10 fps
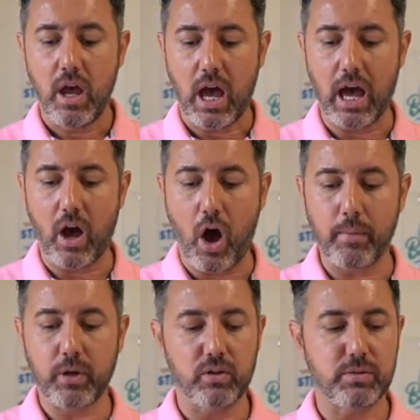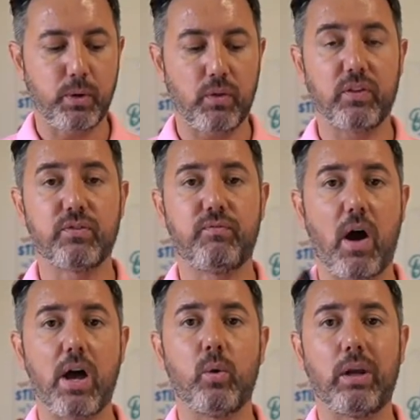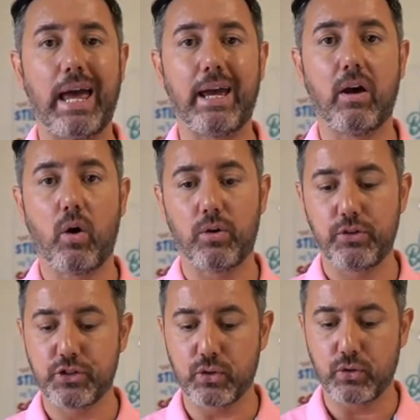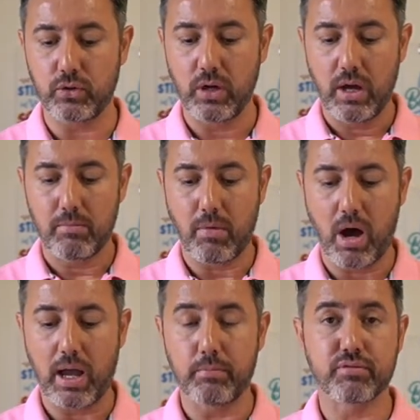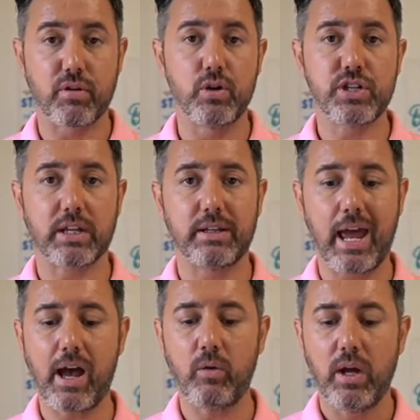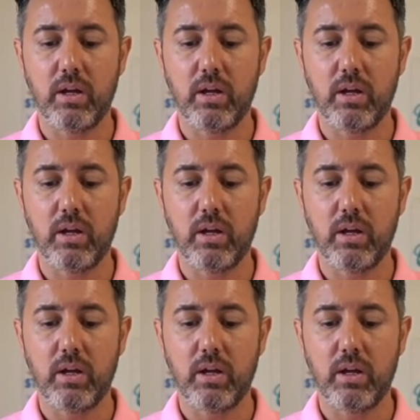I'm going to put this final layer onto my project now.